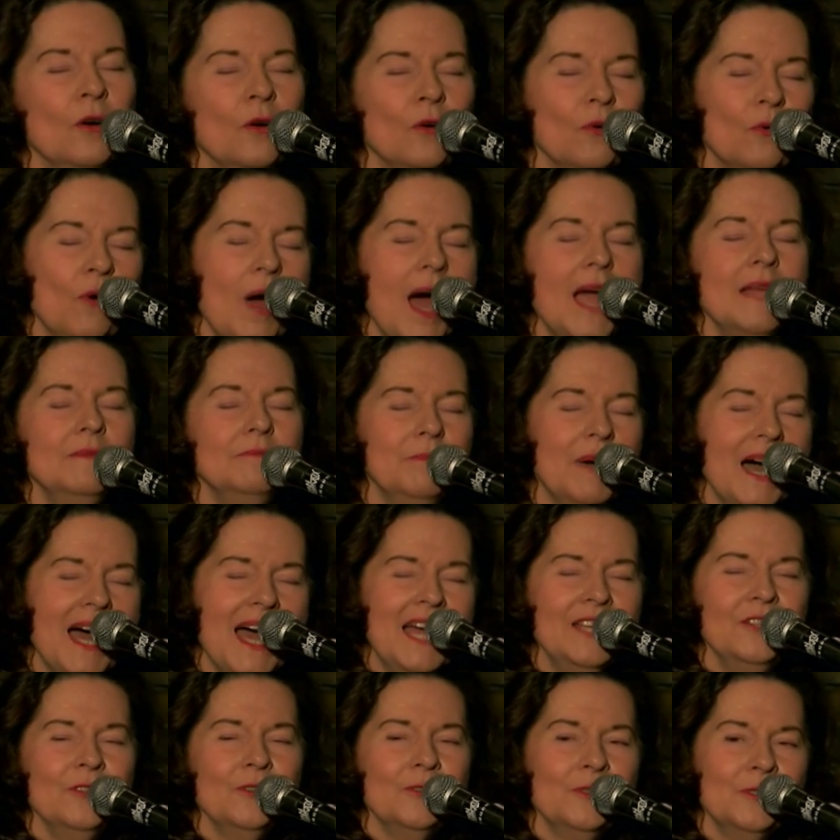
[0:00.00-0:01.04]
right by
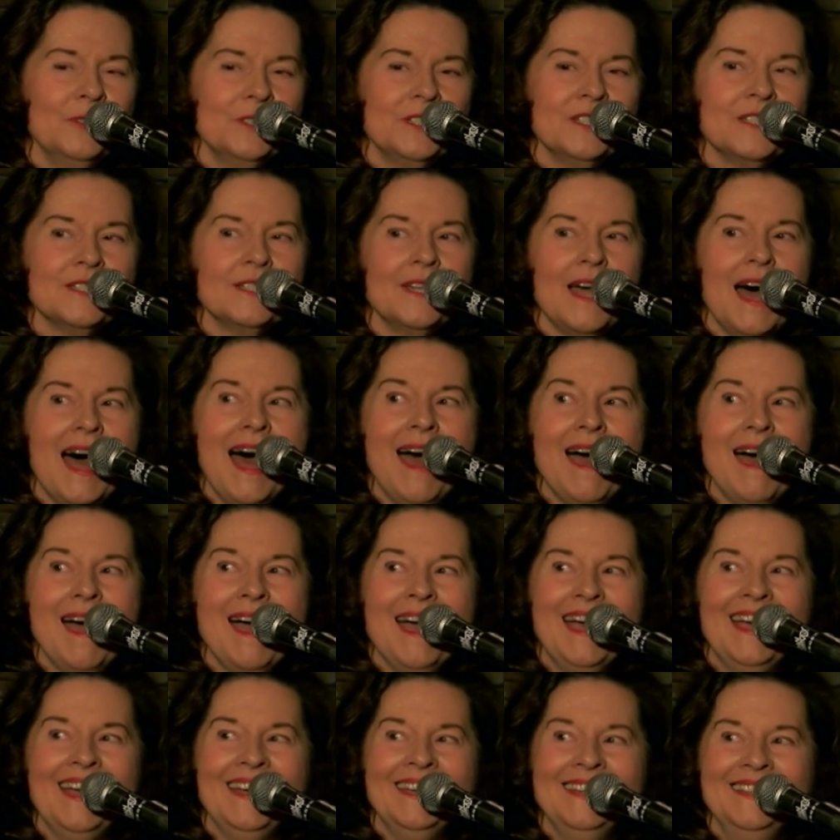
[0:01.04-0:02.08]
your
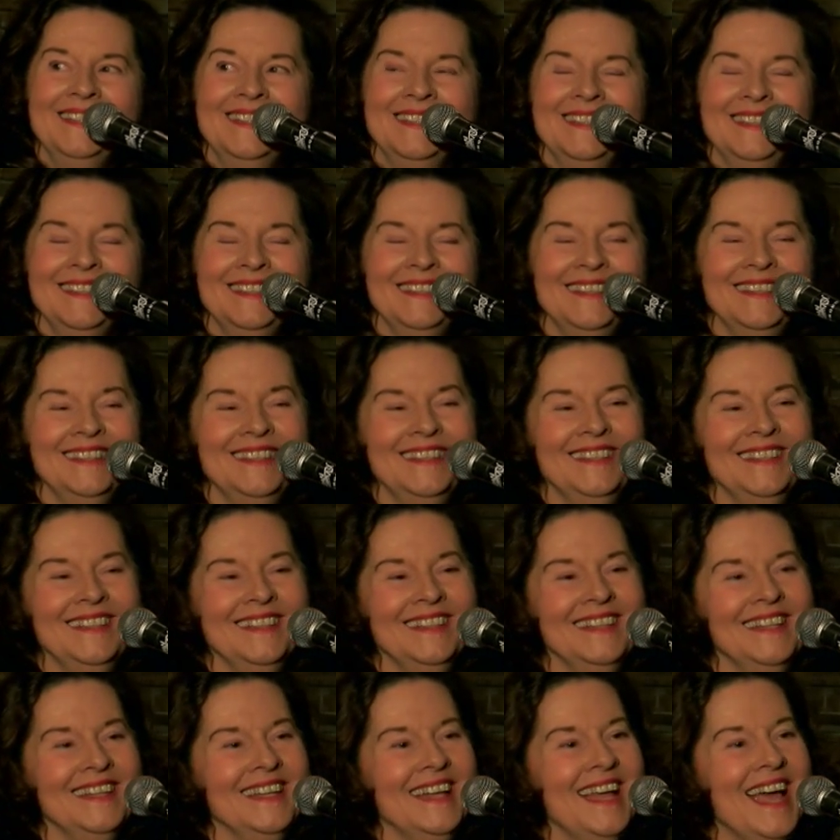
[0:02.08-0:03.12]
side.
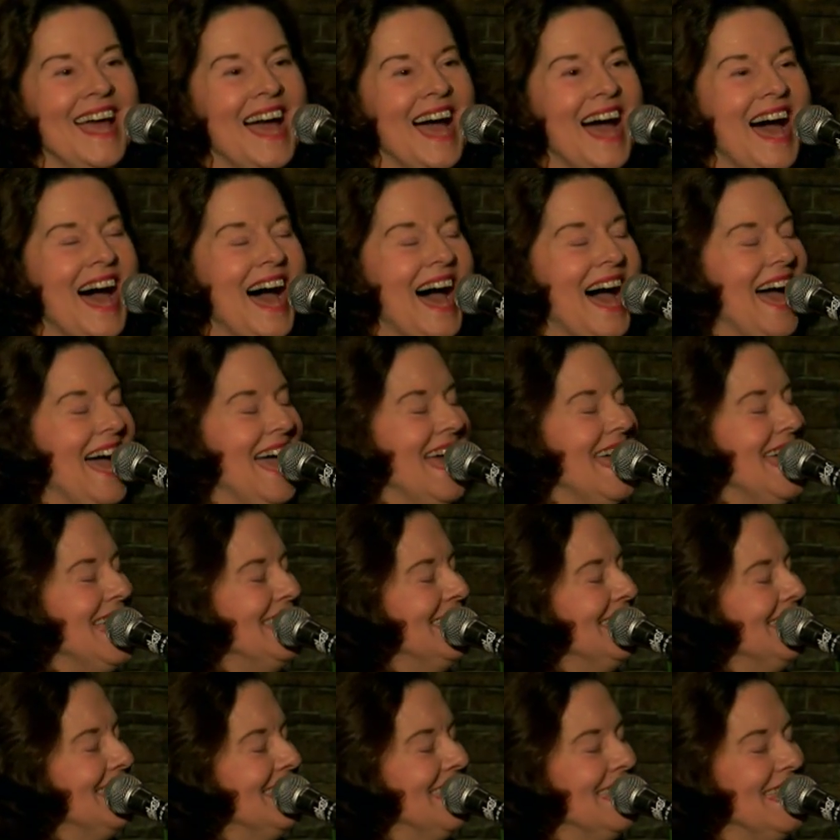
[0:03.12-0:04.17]
I
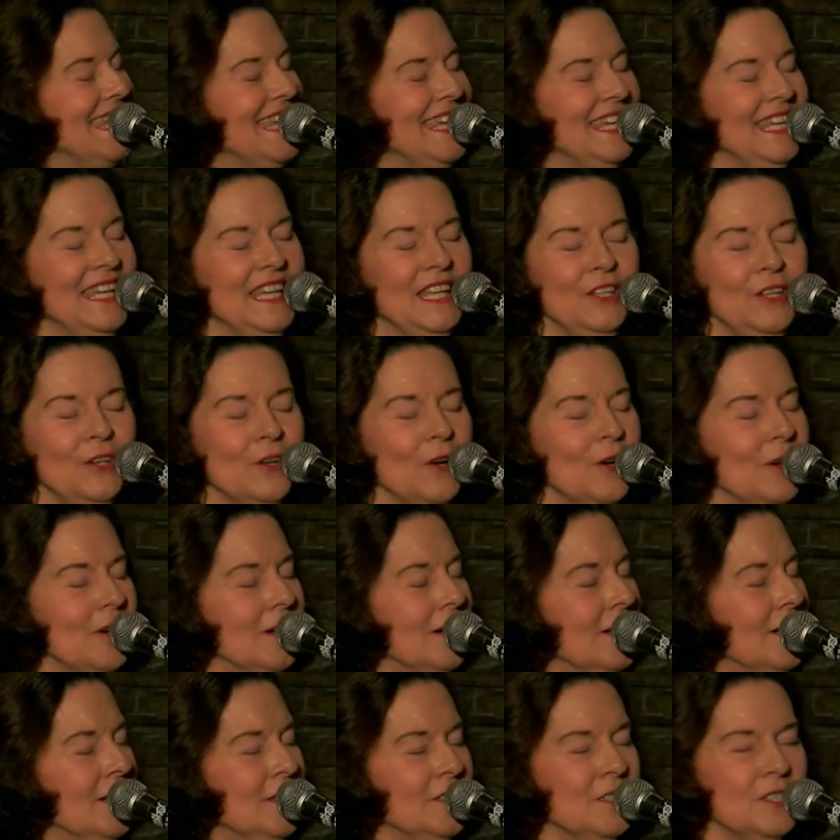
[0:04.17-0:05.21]
need your
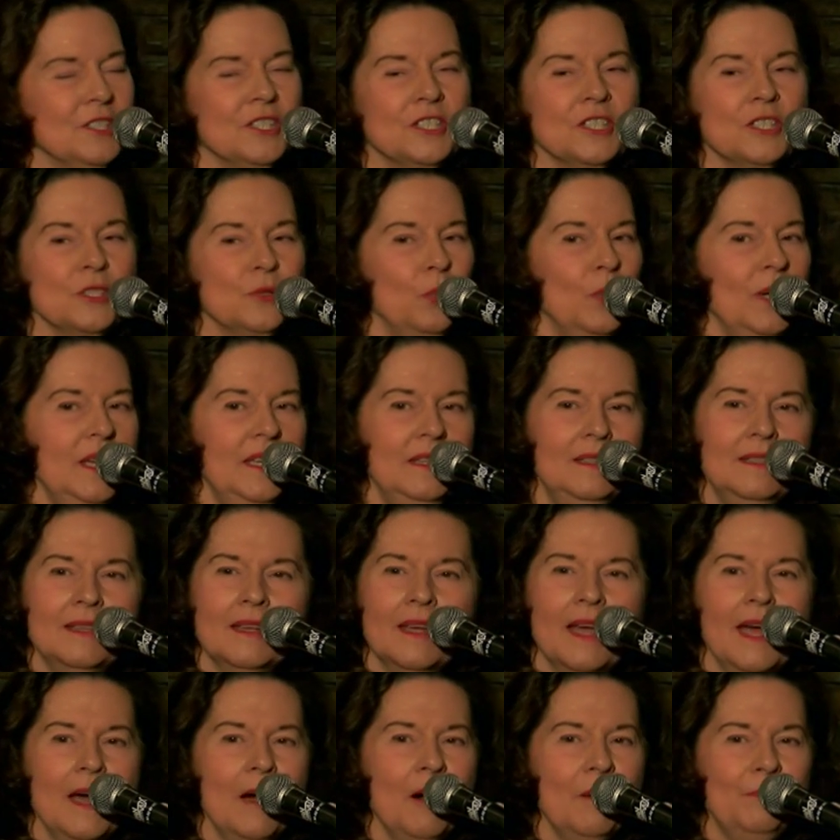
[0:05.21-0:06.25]
sweet
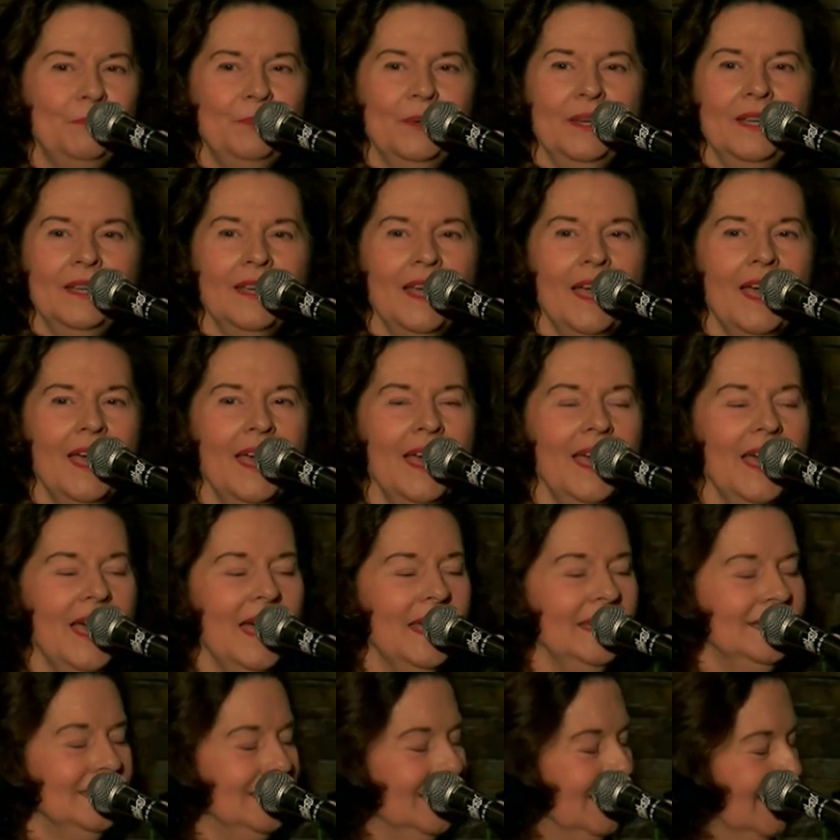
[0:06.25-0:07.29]
helping
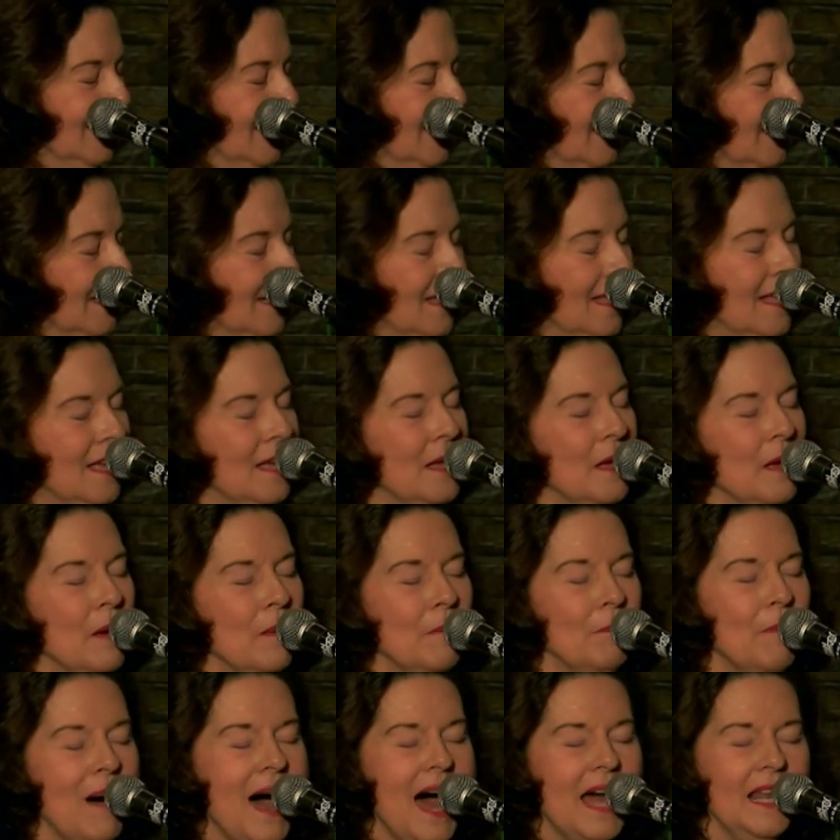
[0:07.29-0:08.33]
hand.
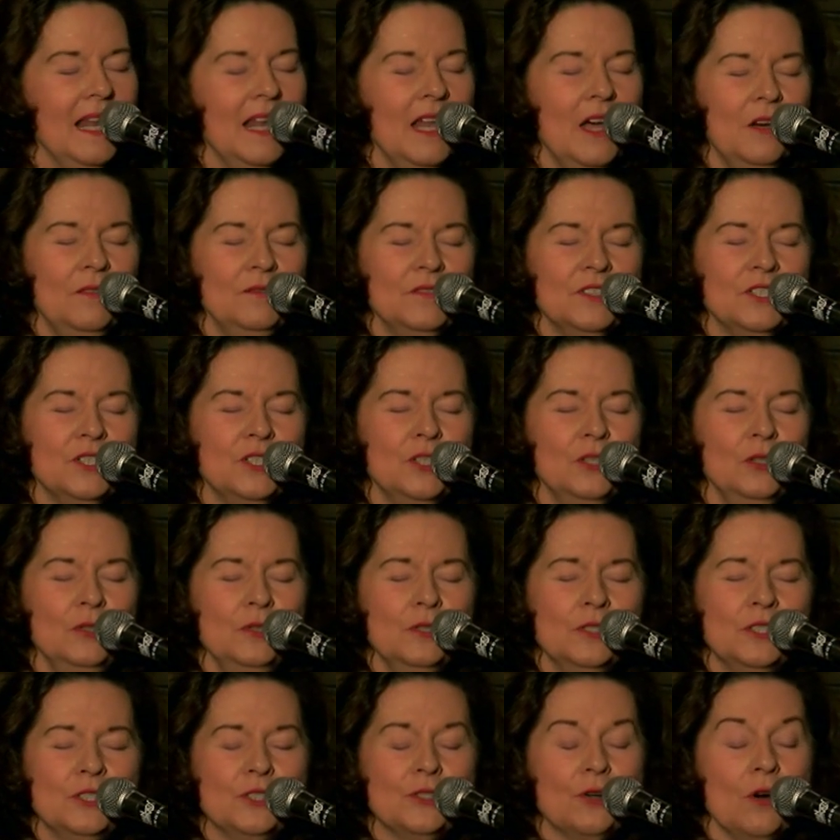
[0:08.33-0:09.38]
My love's too
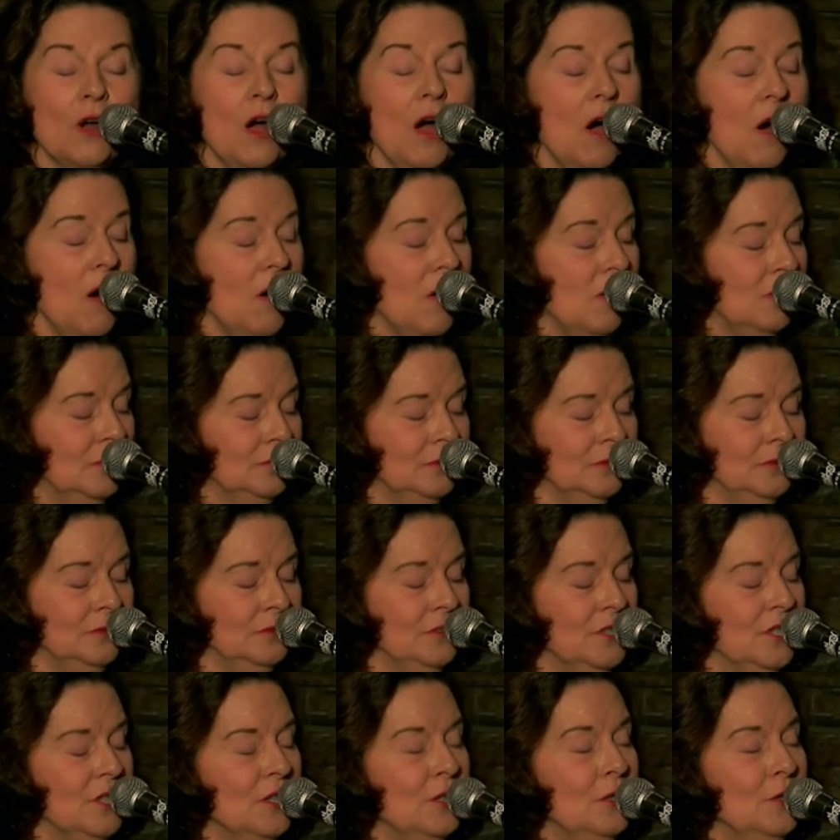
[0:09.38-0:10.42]
strong
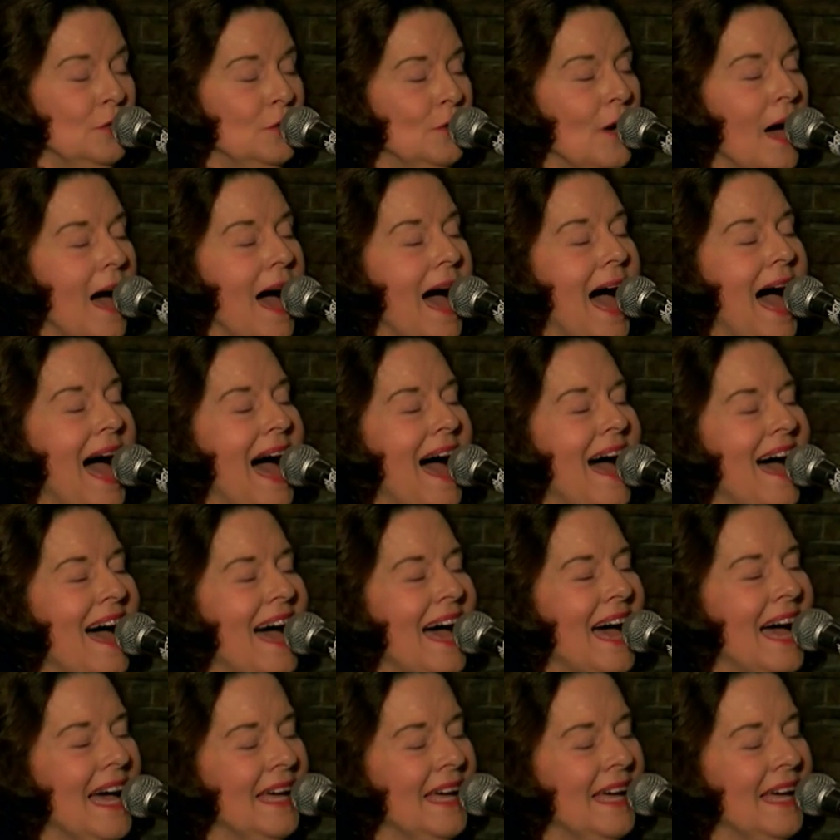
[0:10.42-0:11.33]
to hide.